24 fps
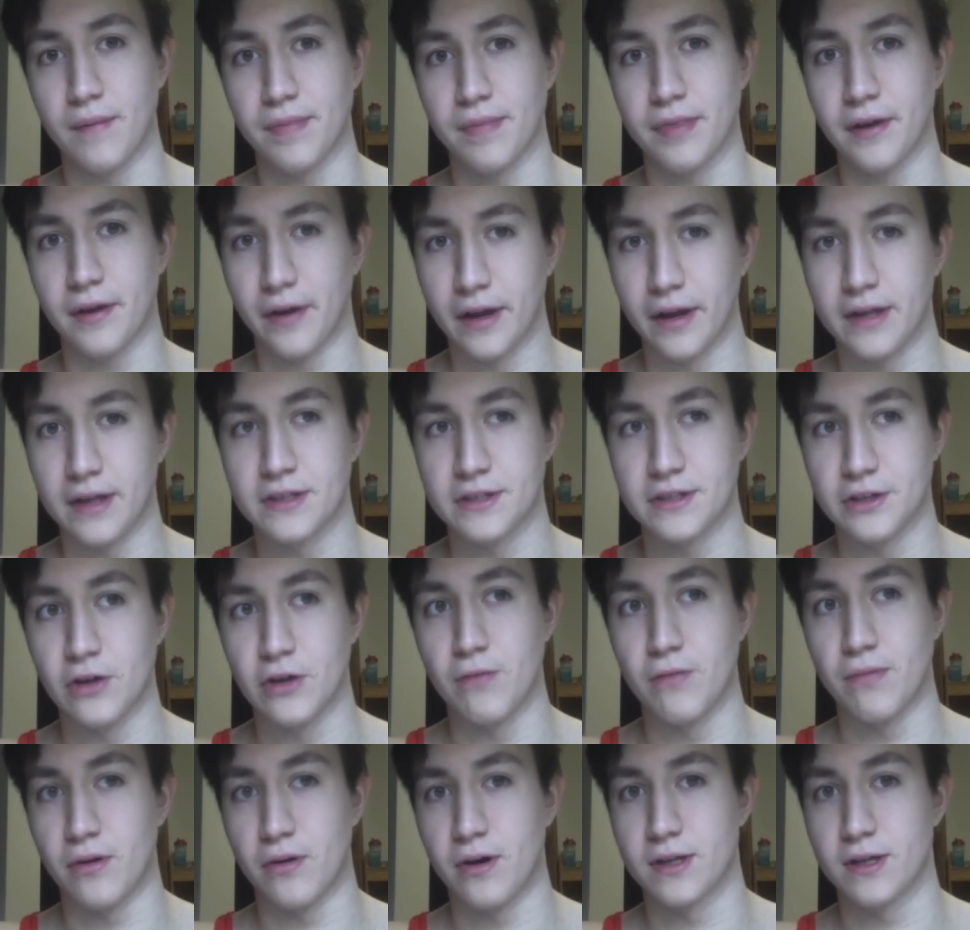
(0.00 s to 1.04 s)
there is no
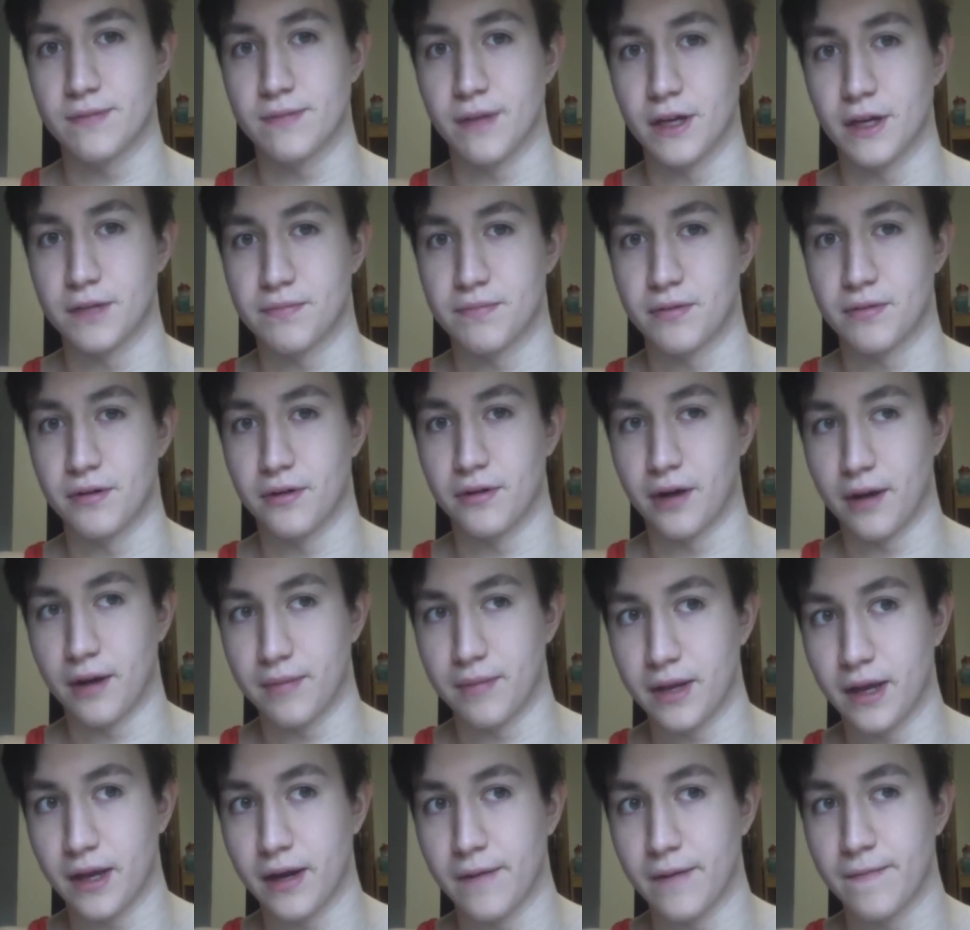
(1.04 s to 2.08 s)
pause bench programmed
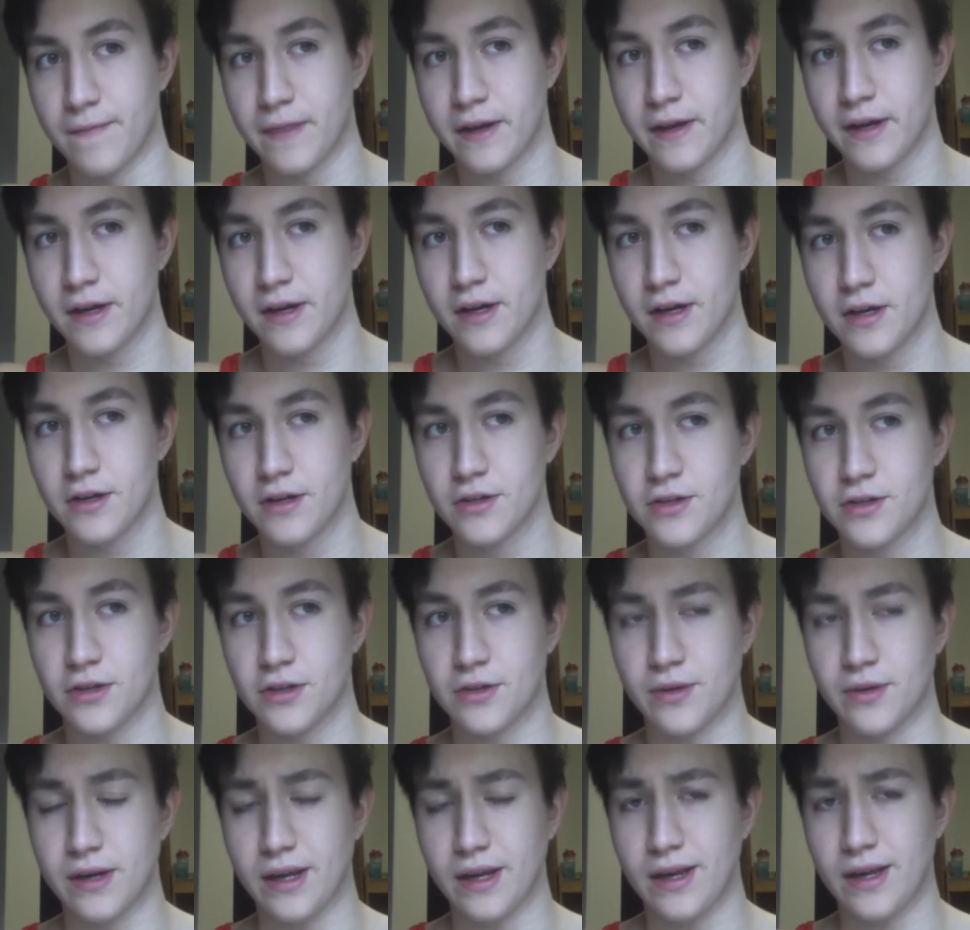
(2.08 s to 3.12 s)
in. So you
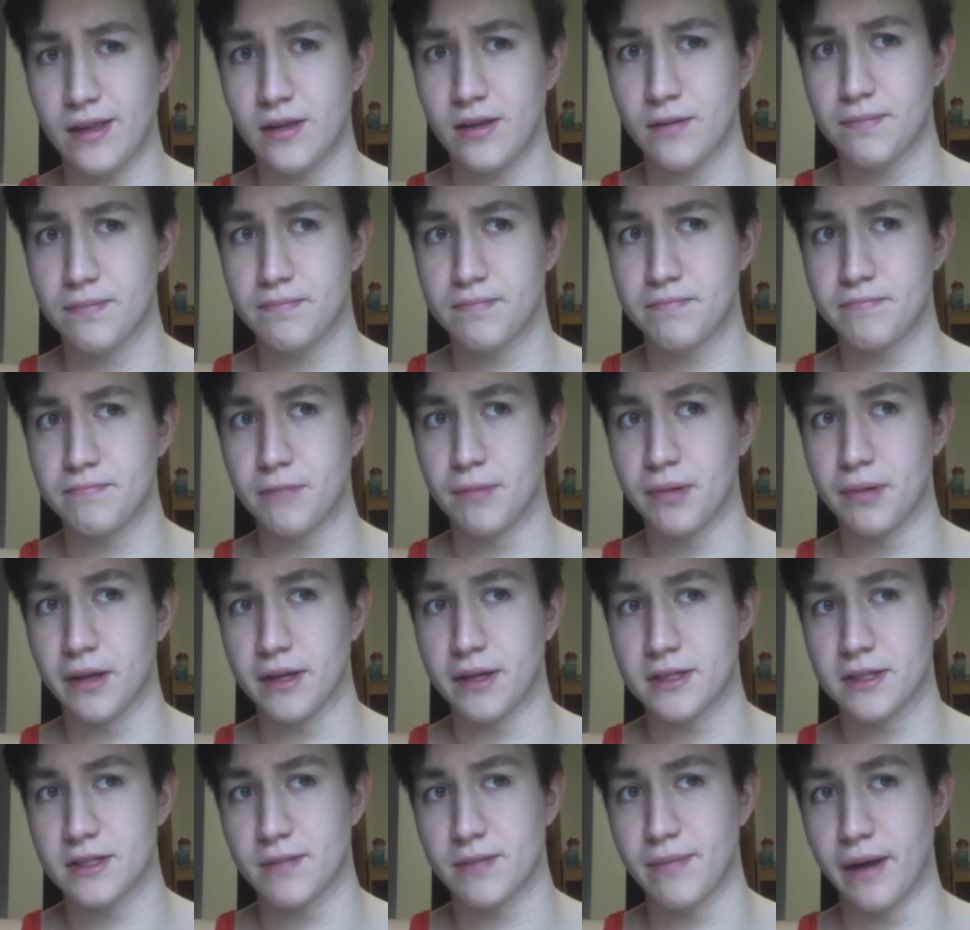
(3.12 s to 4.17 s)
can either
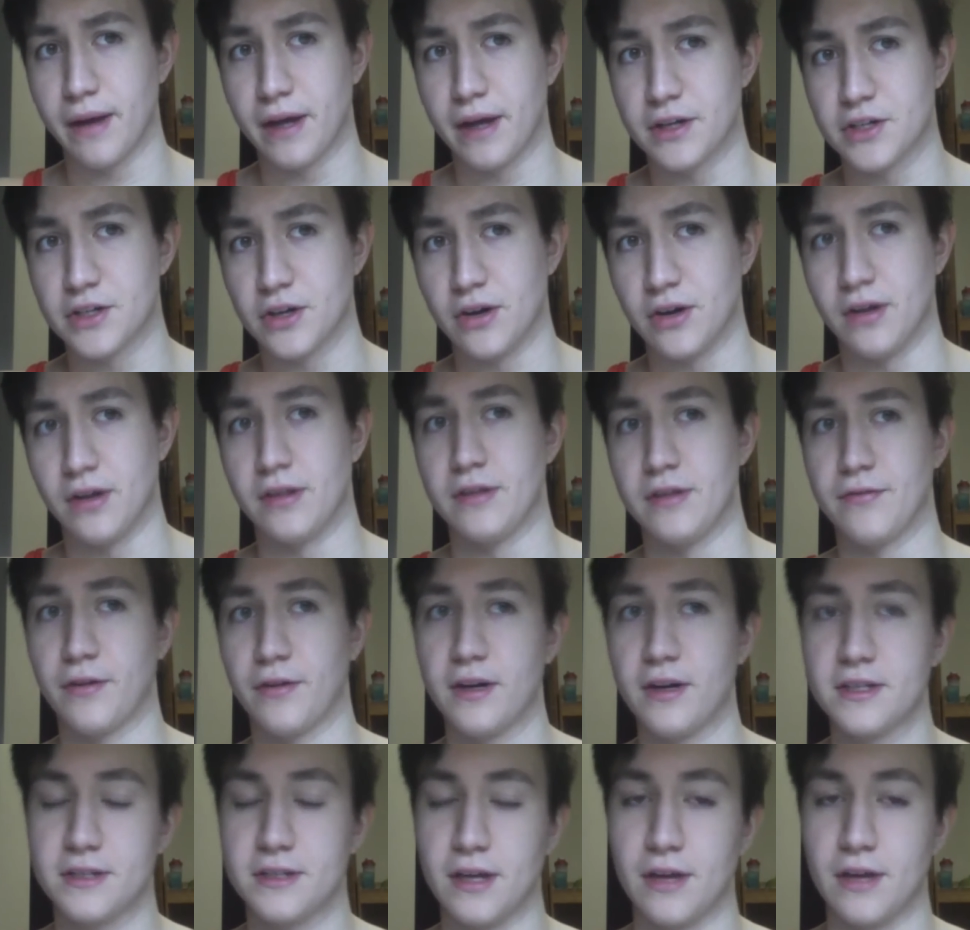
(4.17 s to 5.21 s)
replace the bench on the
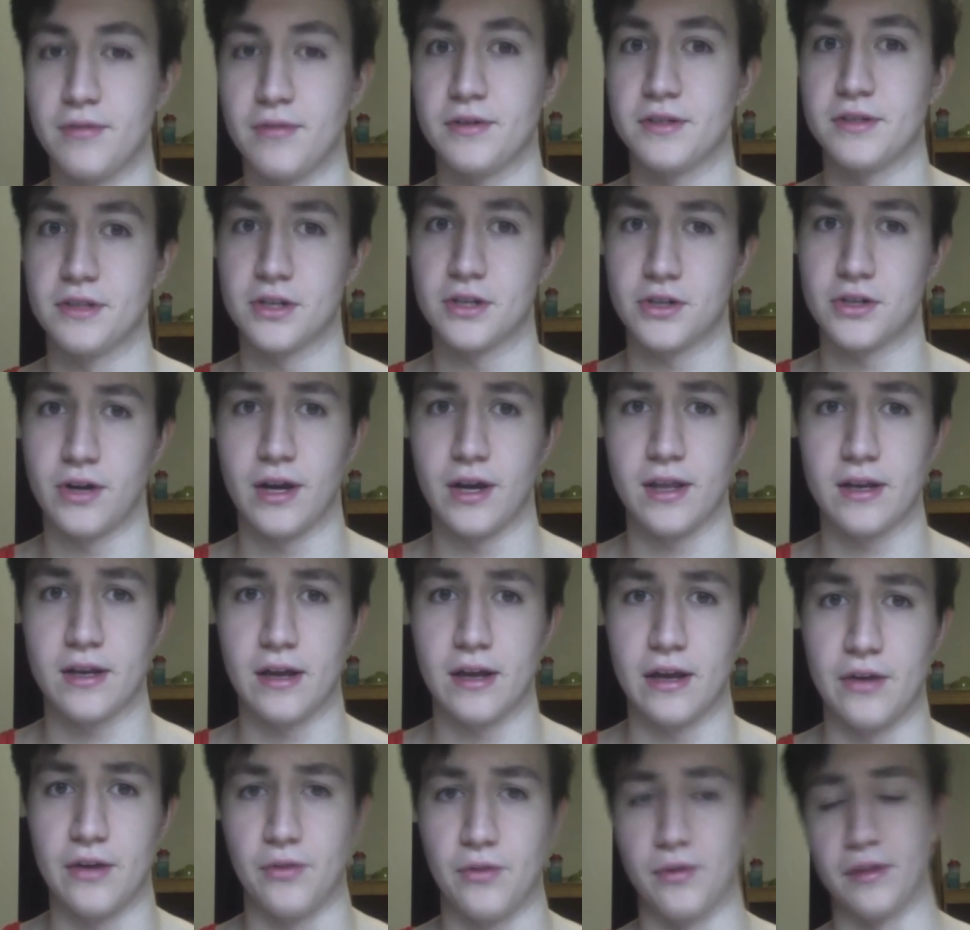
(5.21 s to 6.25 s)
first day, which is the strength
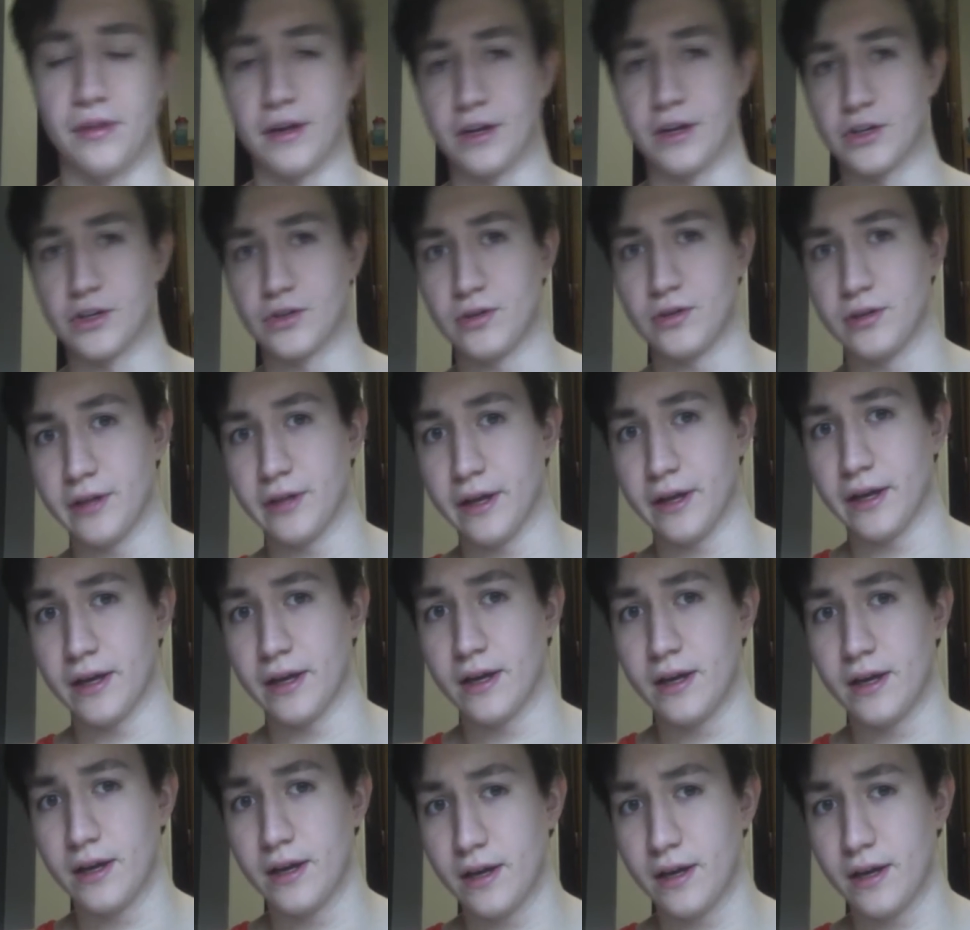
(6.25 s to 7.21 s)
day, or the control day.